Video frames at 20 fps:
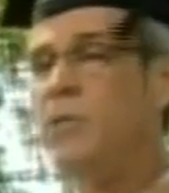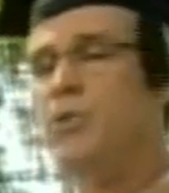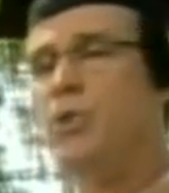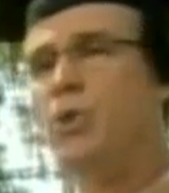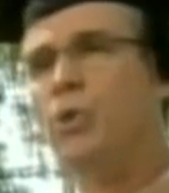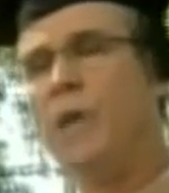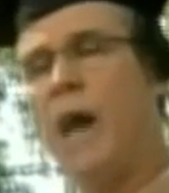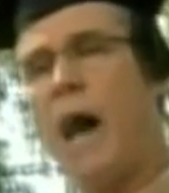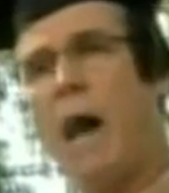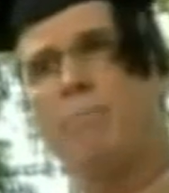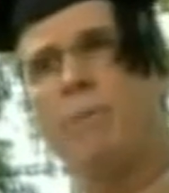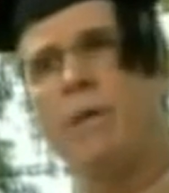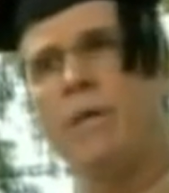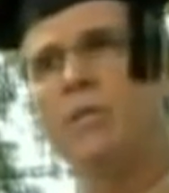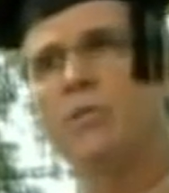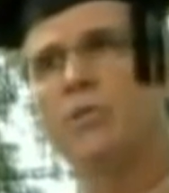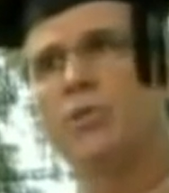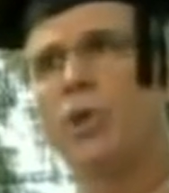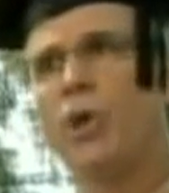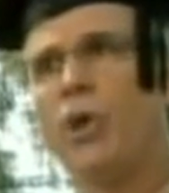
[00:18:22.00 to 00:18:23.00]
Do not be
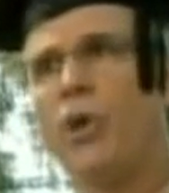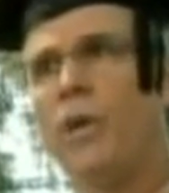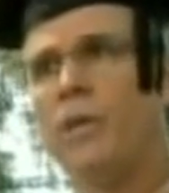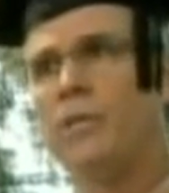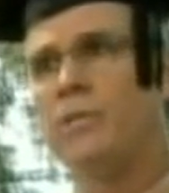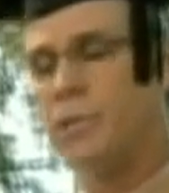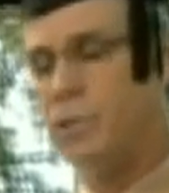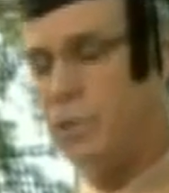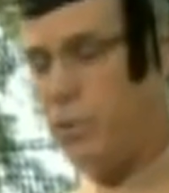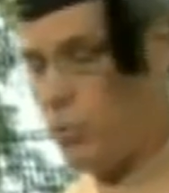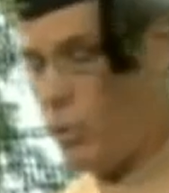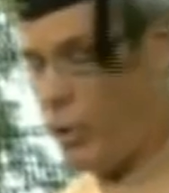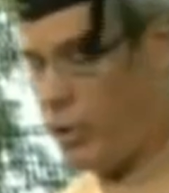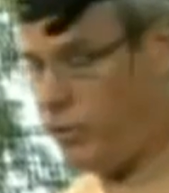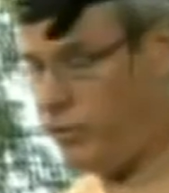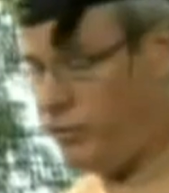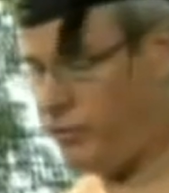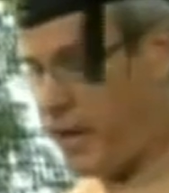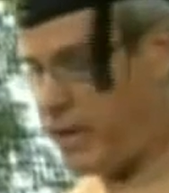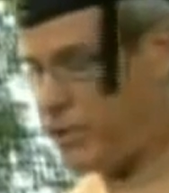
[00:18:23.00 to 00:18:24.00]
discouraged when
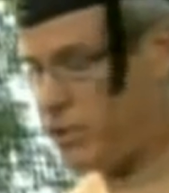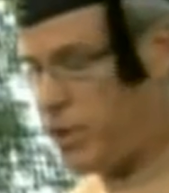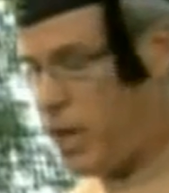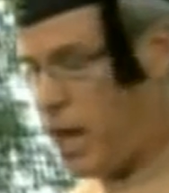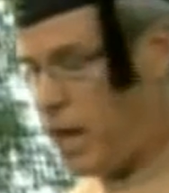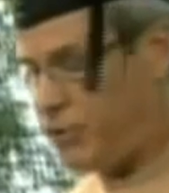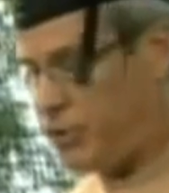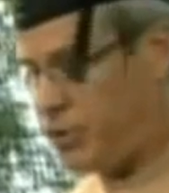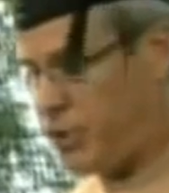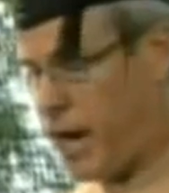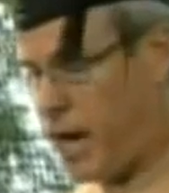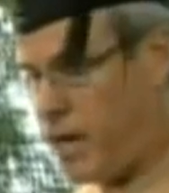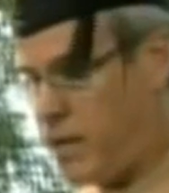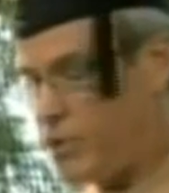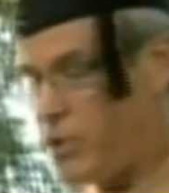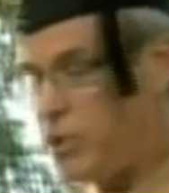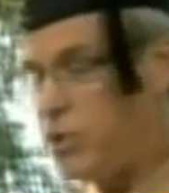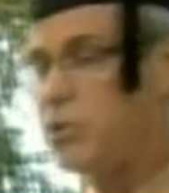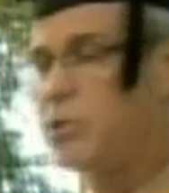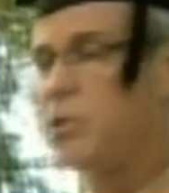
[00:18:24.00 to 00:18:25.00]
you face life's
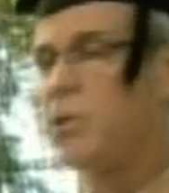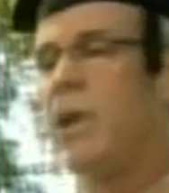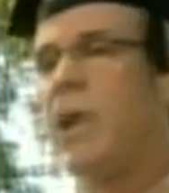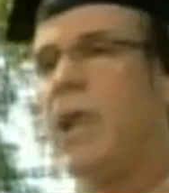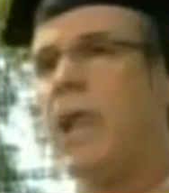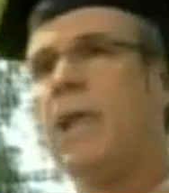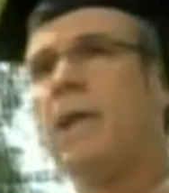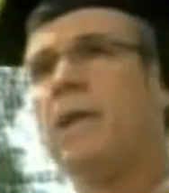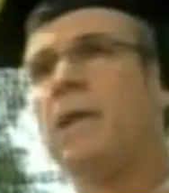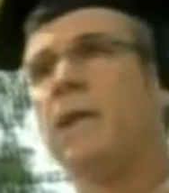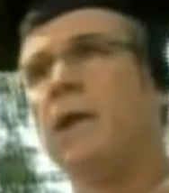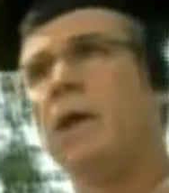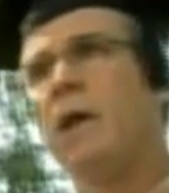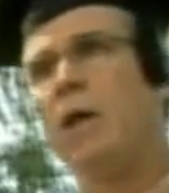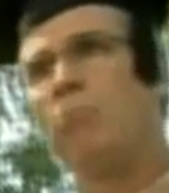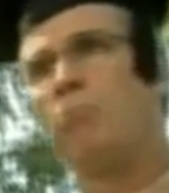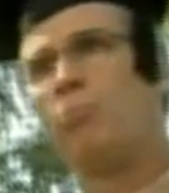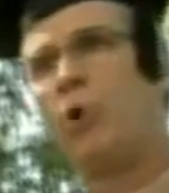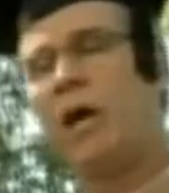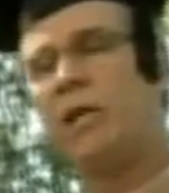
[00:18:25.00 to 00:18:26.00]
challenges.
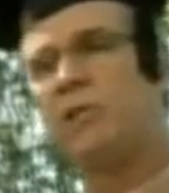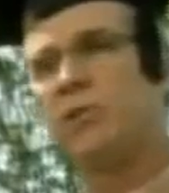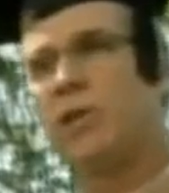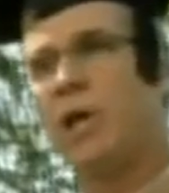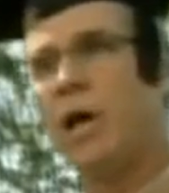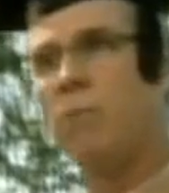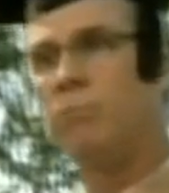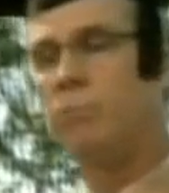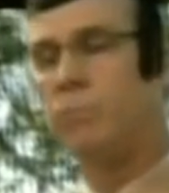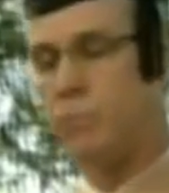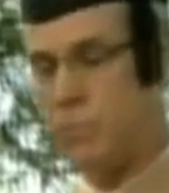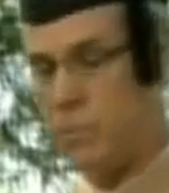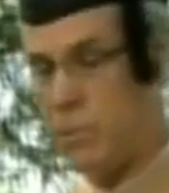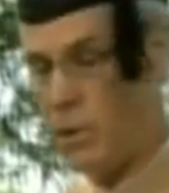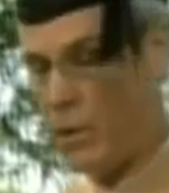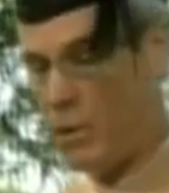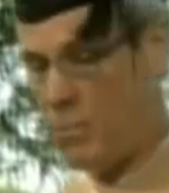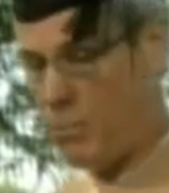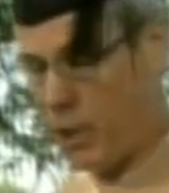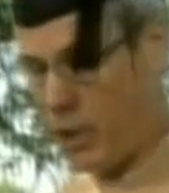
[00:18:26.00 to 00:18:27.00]
Embrace them
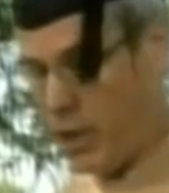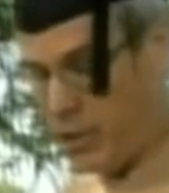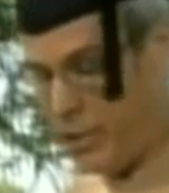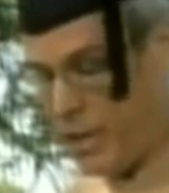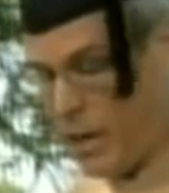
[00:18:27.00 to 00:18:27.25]
because